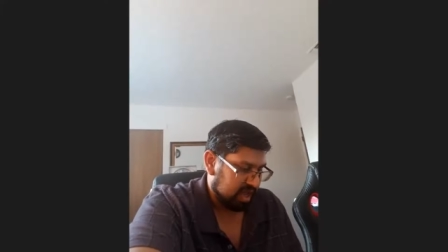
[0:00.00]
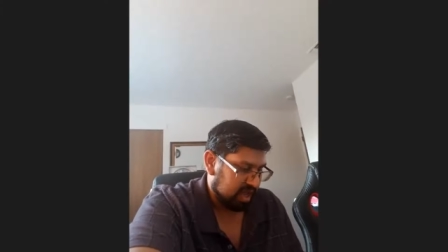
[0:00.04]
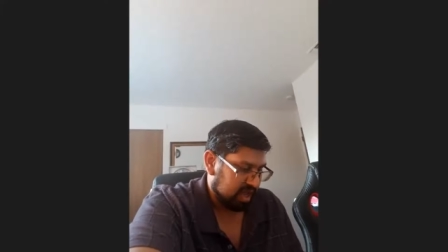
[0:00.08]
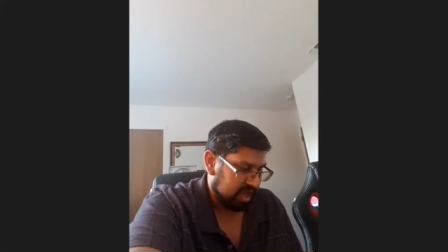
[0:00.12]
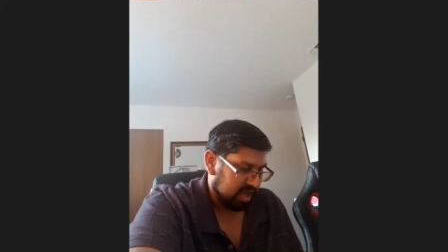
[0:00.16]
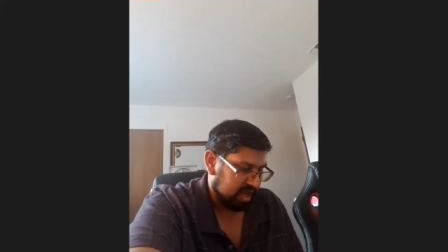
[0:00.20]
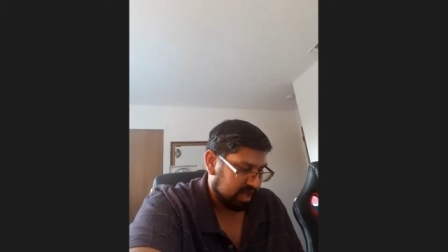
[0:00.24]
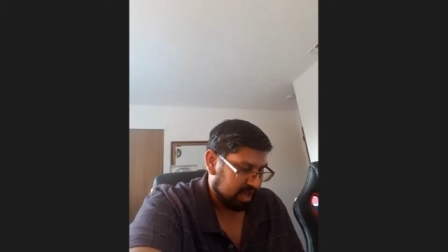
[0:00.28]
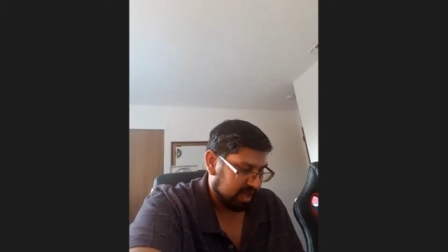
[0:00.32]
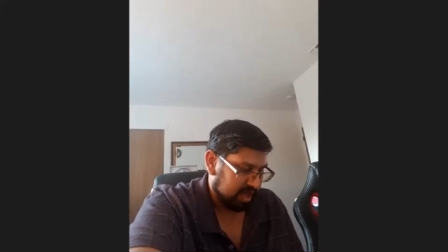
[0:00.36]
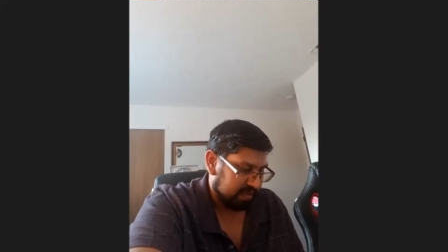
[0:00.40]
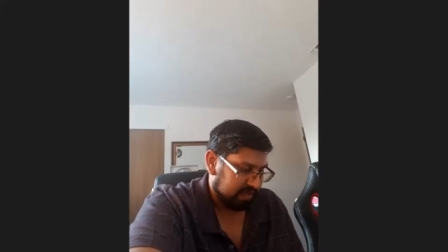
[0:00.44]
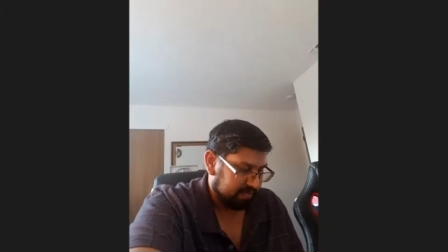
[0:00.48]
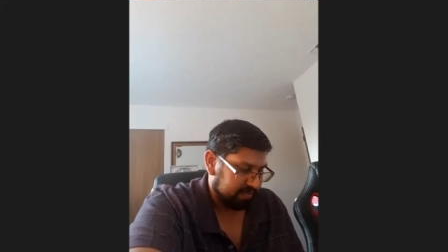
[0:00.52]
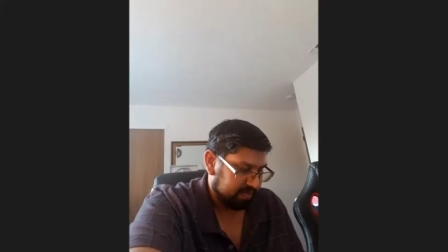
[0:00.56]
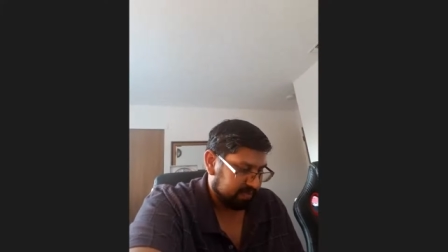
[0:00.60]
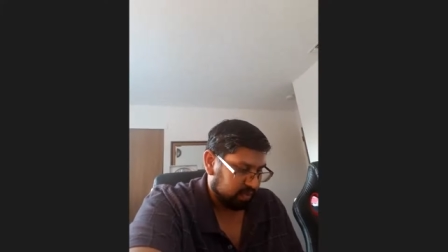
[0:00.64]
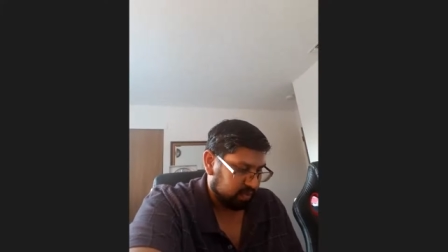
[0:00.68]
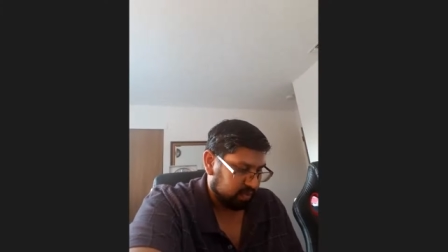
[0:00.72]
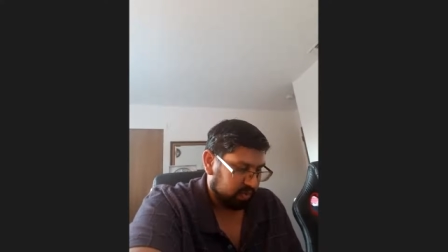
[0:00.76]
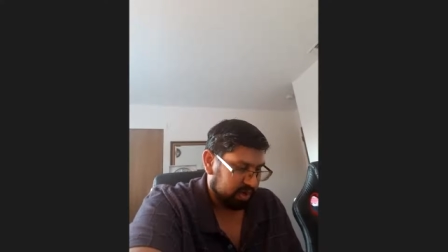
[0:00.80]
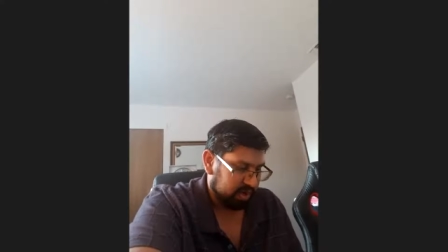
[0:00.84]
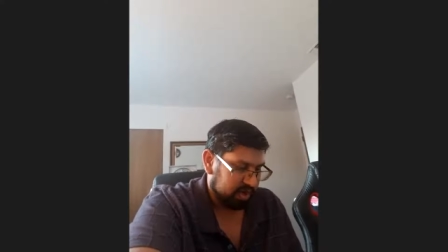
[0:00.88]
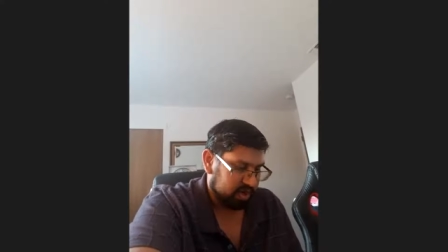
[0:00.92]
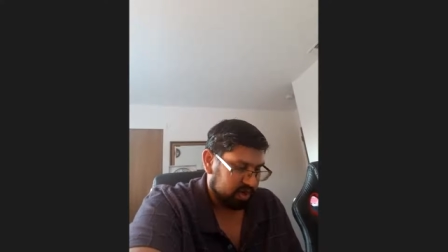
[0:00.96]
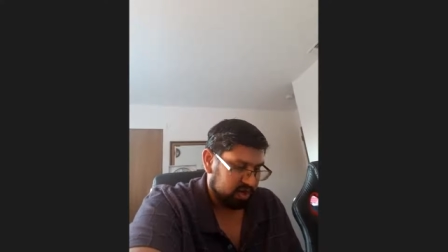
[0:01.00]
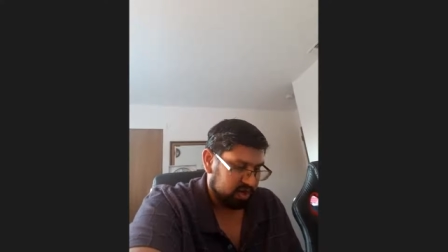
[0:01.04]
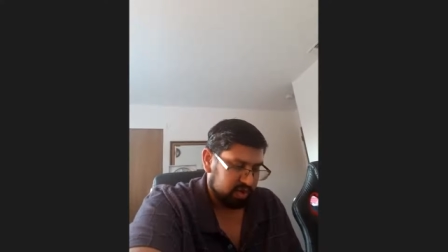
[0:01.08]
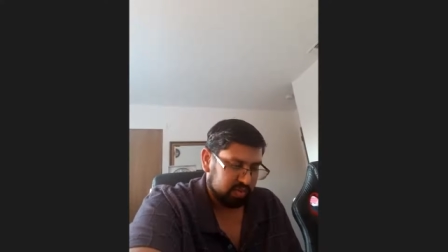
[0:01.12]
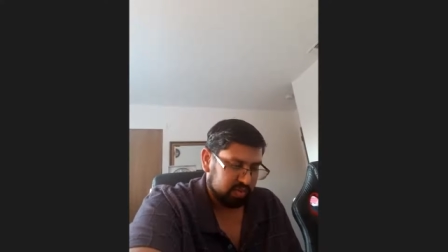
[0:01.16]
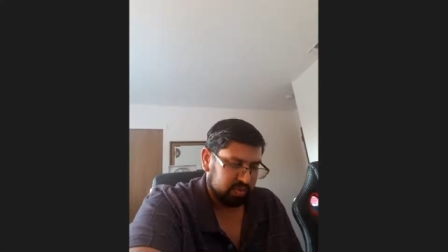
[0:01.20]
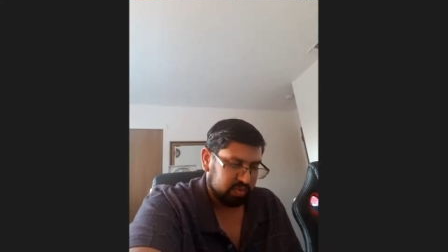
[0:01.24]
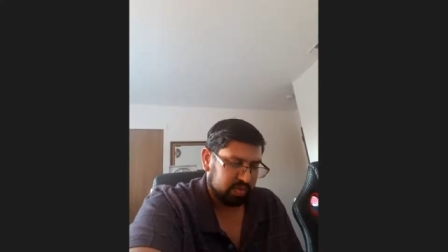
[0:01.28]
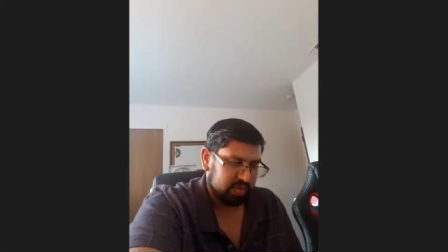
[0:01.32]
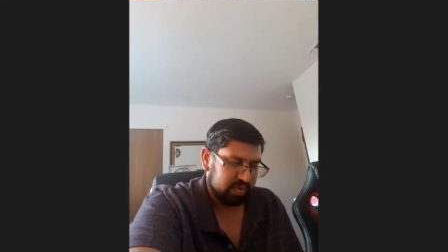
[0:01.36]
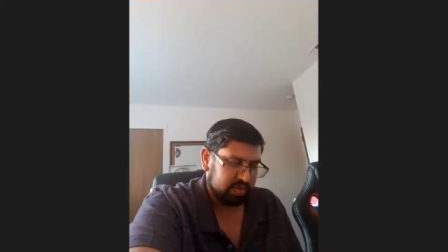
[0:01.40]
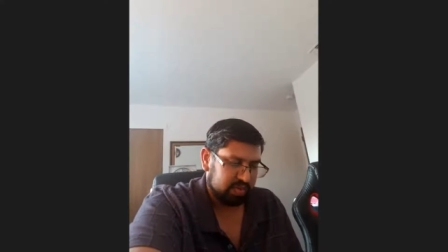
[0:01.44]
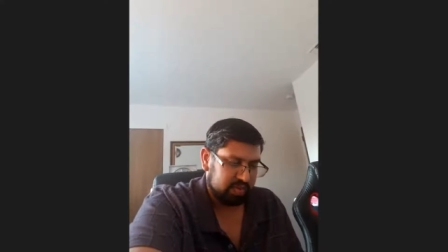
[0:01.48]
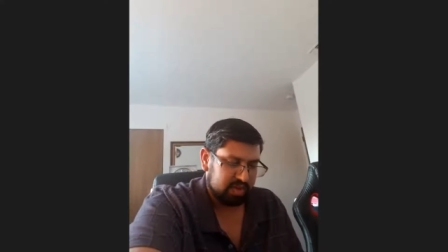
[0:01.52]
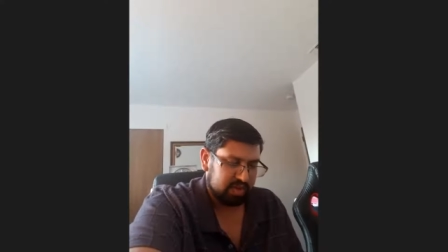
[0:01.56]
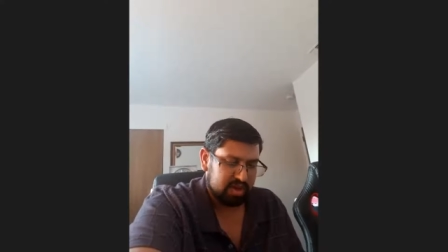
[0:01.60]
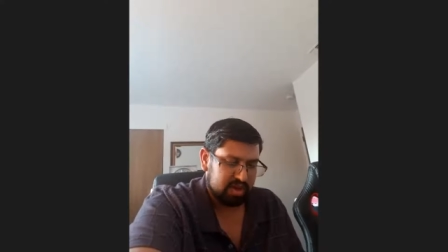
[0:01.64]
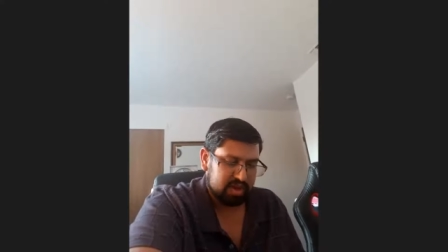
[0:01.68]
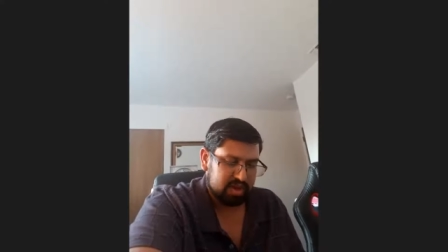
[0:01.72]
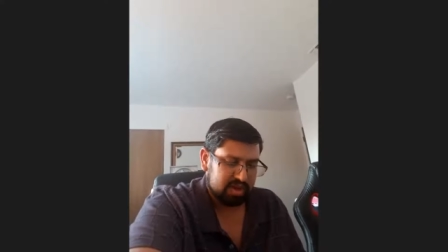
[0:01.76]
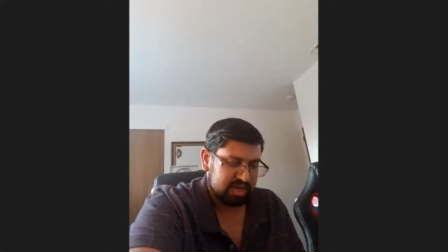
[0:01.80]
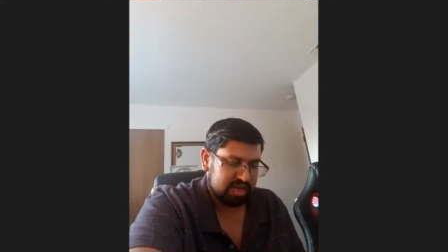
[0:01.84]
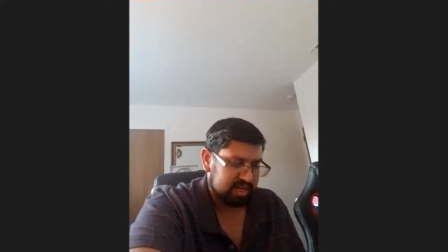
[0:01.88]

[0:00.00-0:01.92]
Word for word: um, which uh,